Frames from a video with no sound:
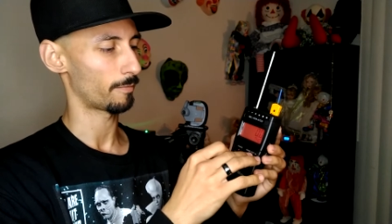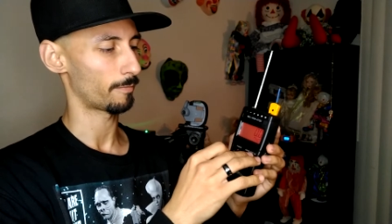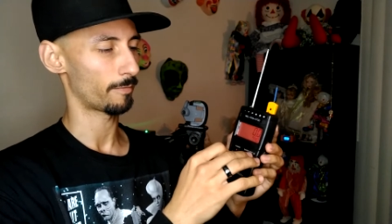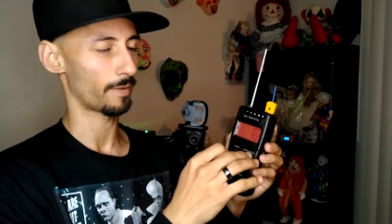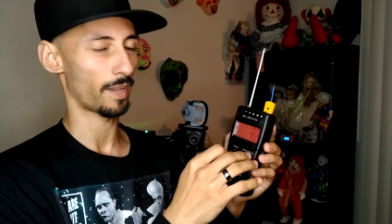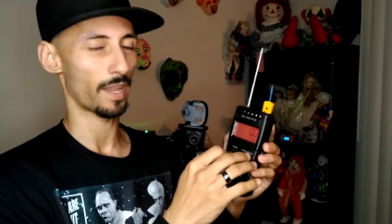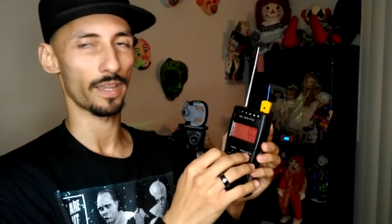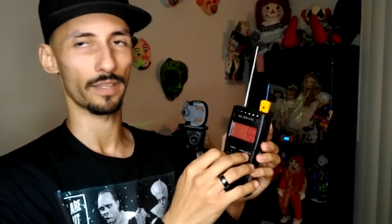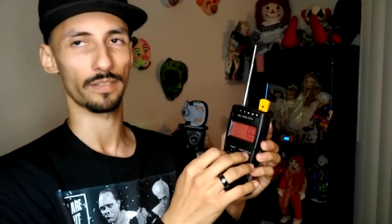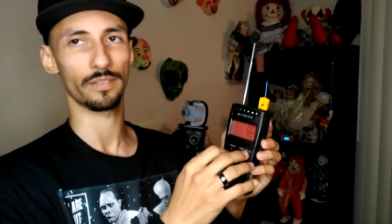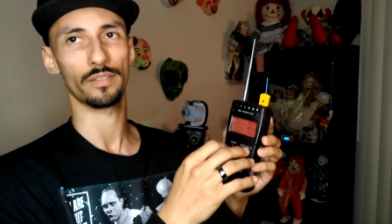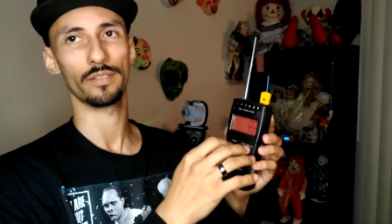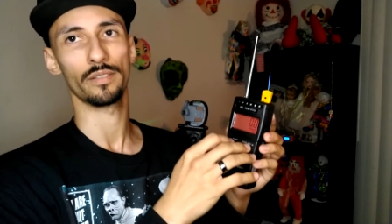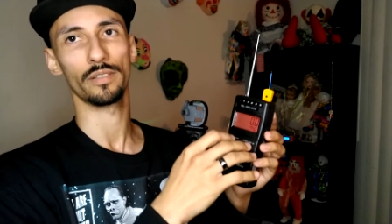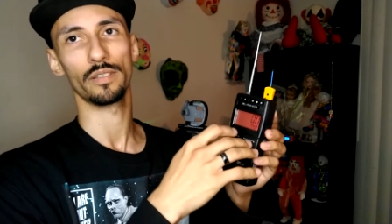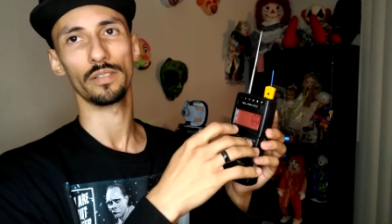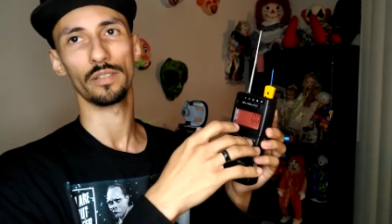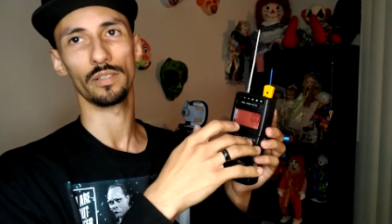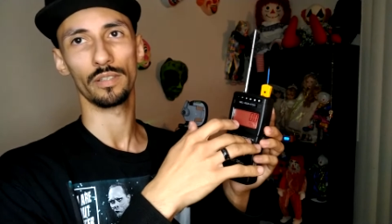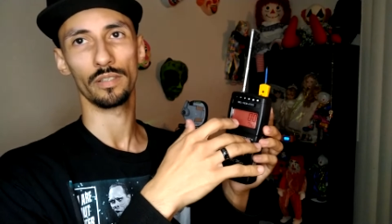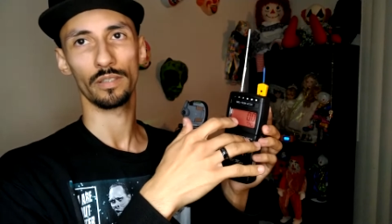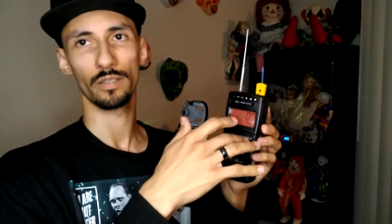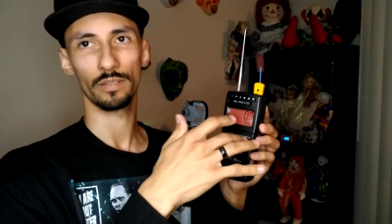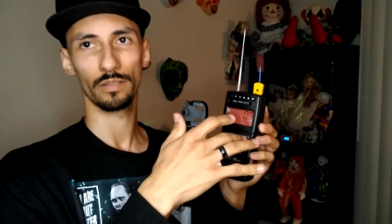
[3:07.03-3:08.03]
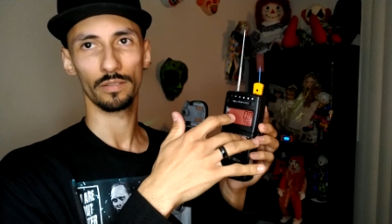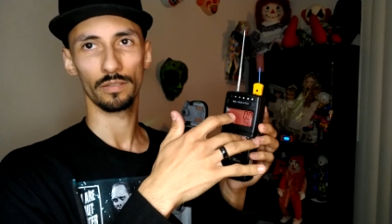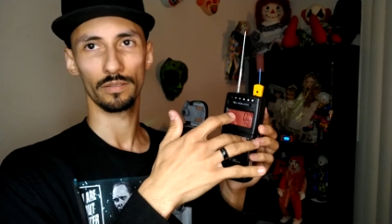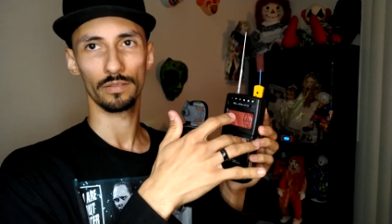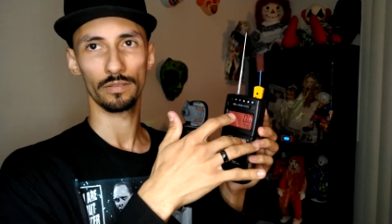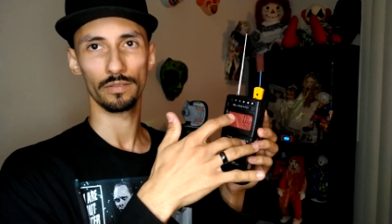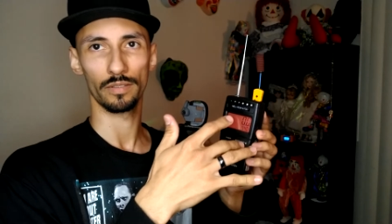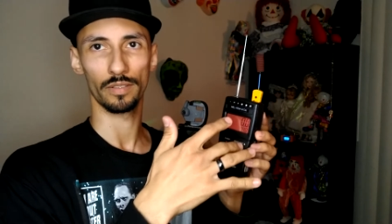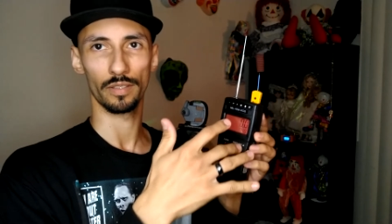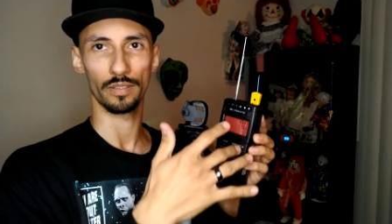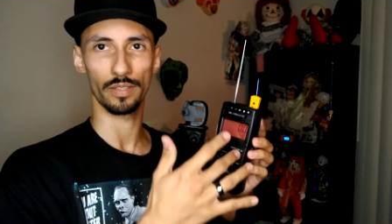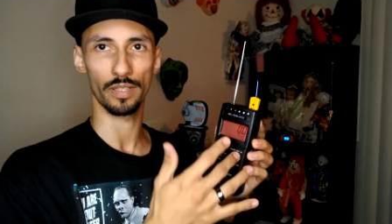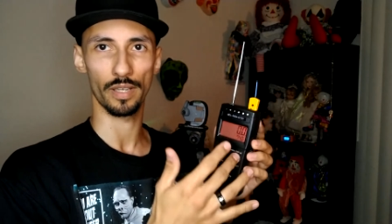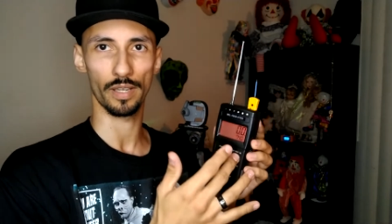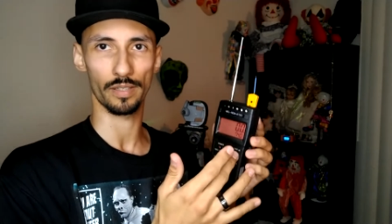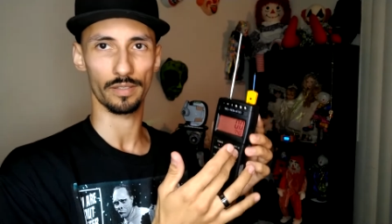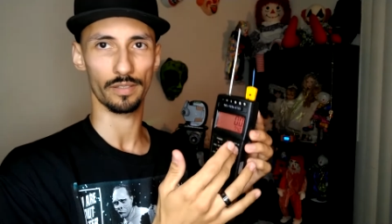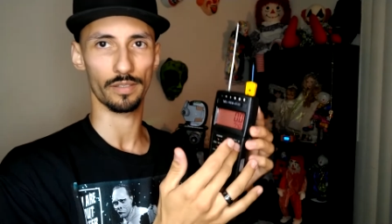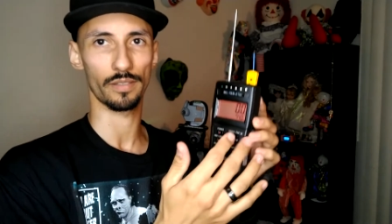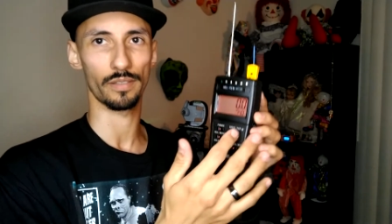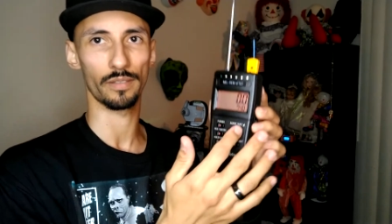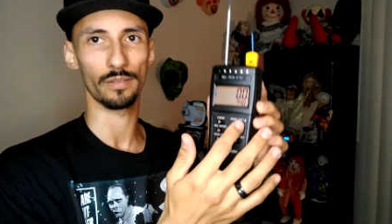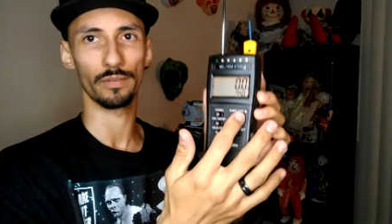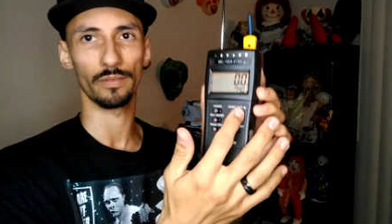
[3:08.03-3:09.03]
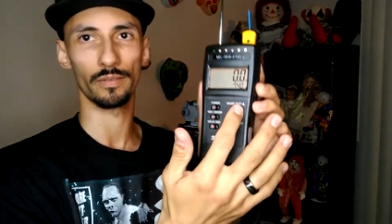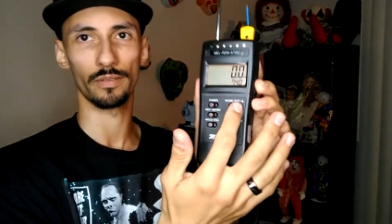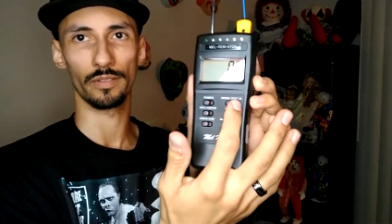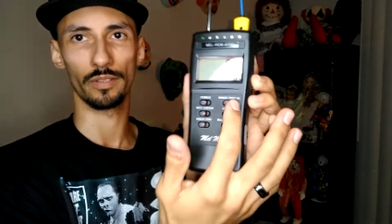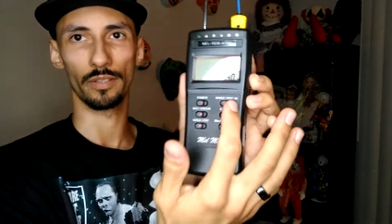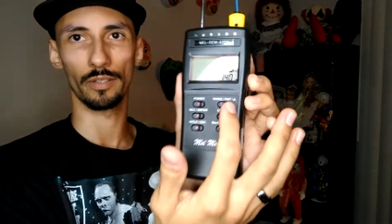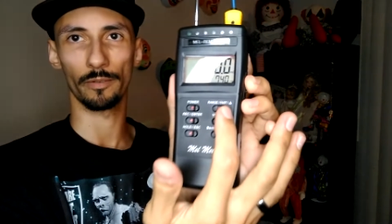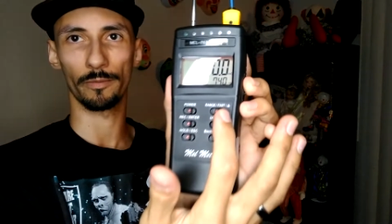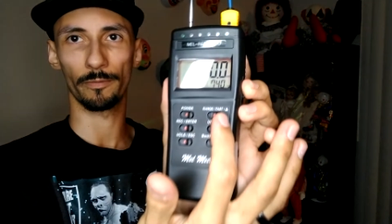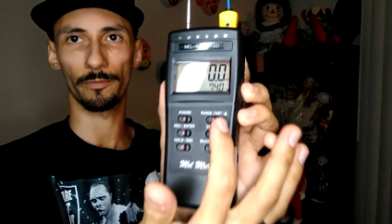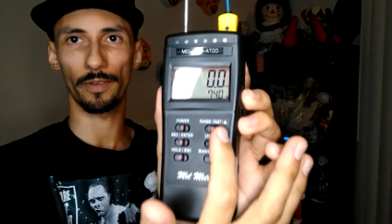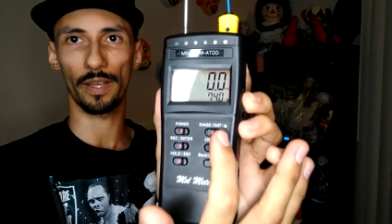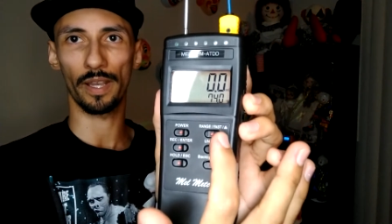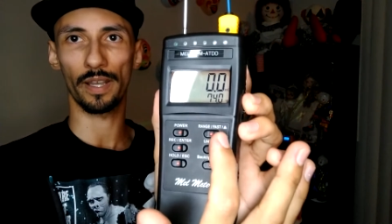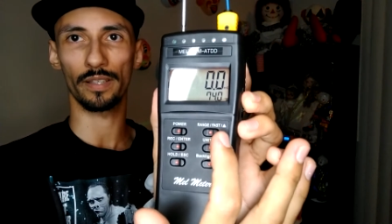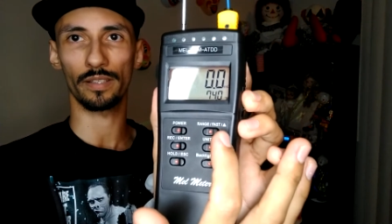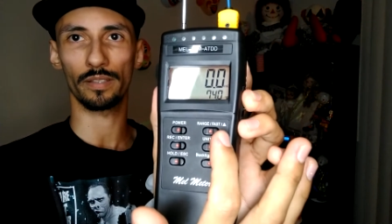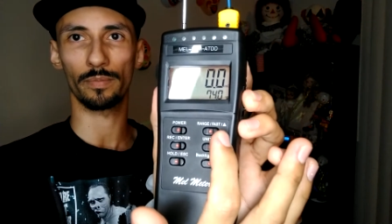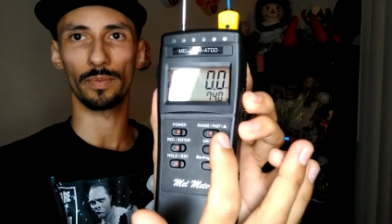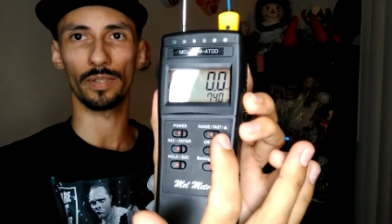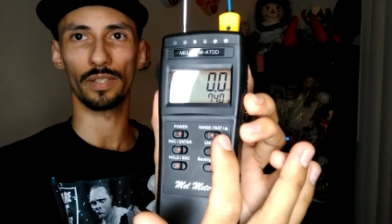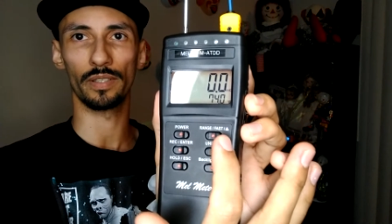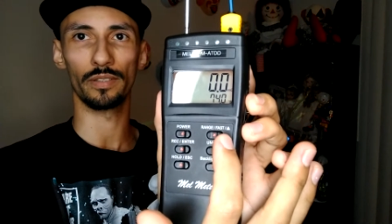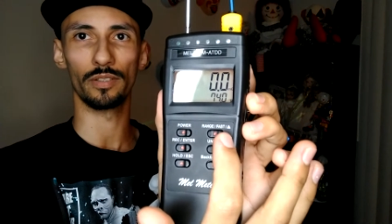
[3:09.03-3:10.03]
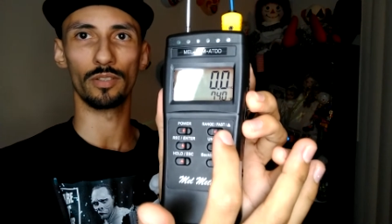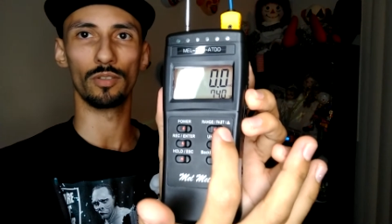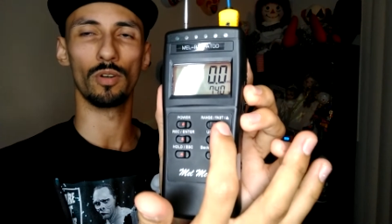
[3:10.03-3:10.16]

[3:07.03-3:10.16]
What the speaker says: Faster detection, your fast button.